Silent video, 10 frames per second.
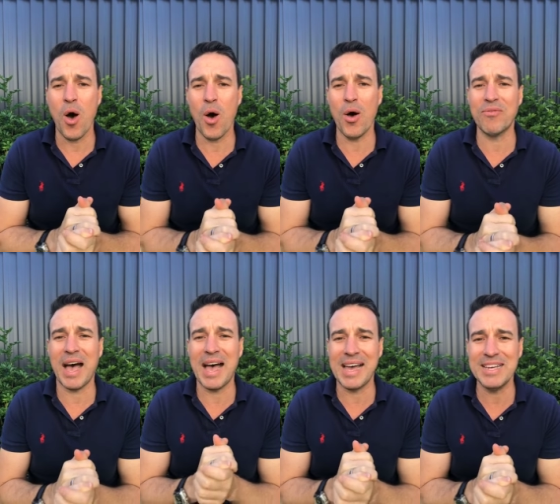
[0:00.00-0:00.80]
of
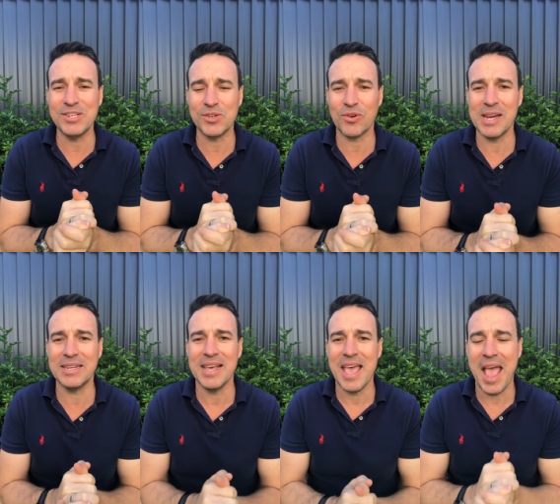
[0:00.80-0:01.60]
Hay
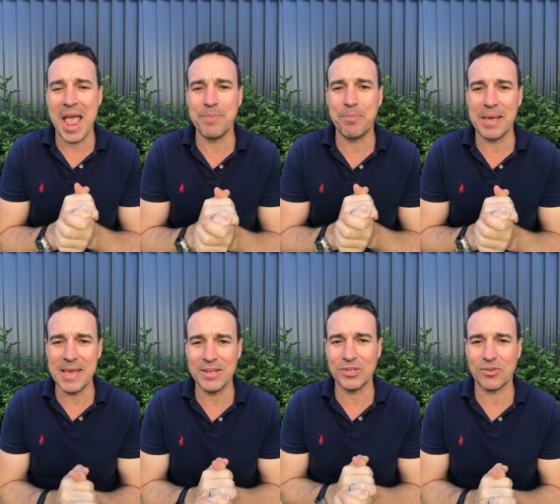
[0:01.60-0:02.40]
Street and
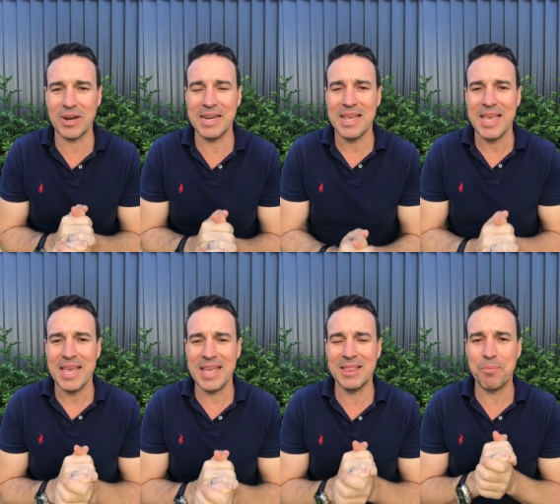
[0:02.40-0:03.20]
Pier Street
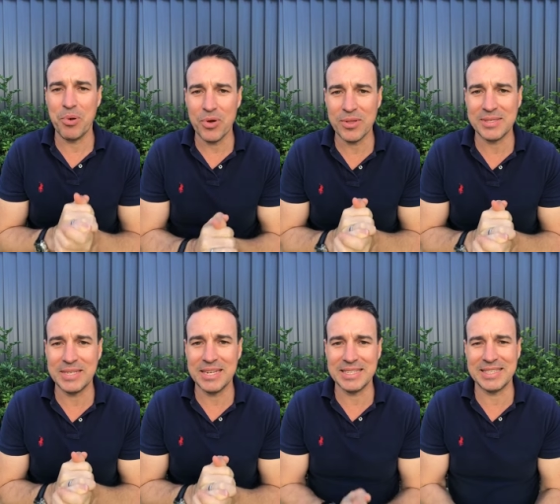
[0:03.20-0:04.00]
in the Perth
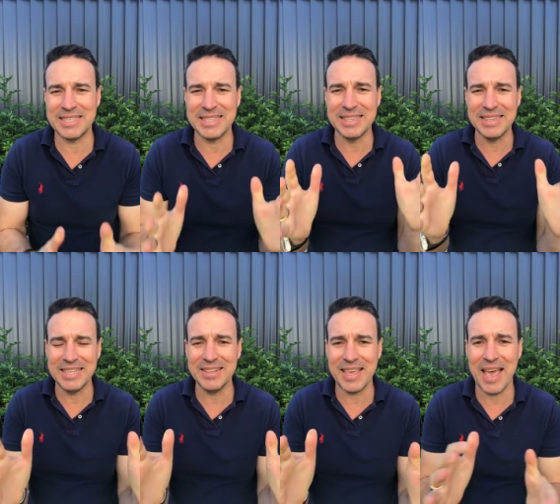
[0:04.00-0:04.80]
city. It's this
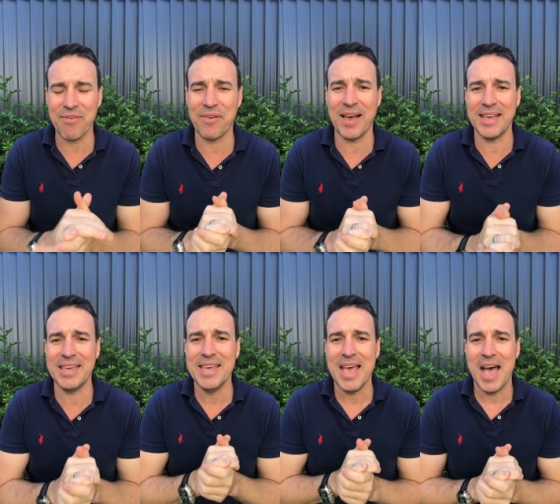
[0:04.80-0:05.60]
little cafe
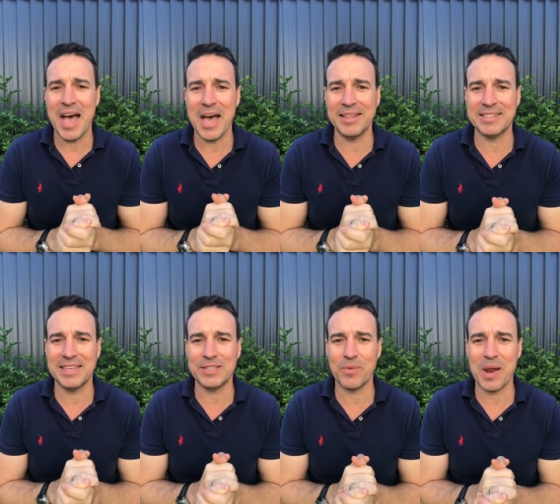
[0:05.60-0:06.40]
uh, that
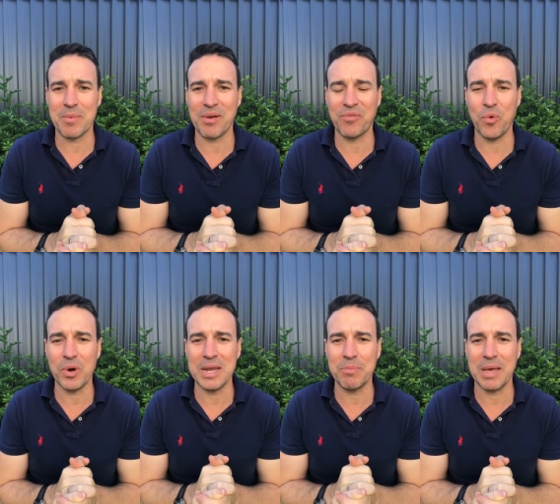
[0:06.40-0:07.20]
seats around about
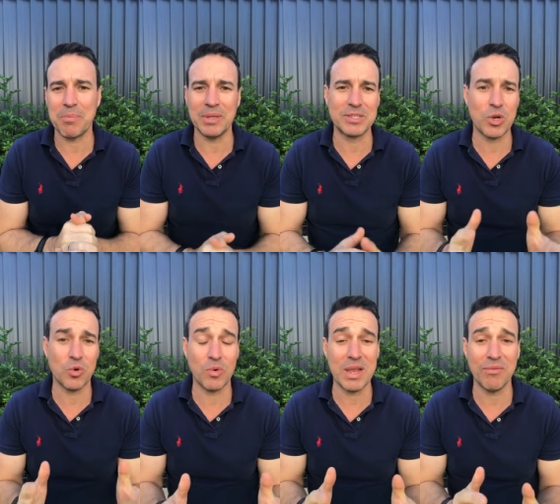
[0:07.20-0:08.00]
fourteen people. It's
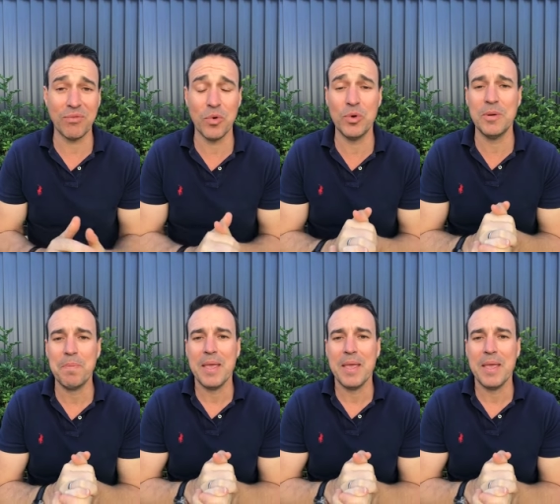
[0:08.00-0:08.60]
Korean food.